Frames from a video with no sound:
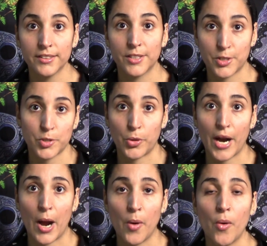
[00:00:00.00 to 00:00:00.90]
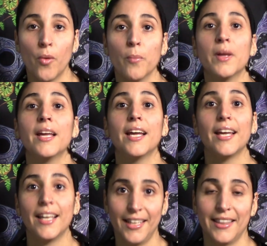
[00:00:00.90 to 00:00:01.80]
the store at home,
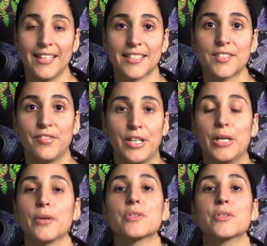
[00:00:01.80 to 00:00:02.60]
in this video.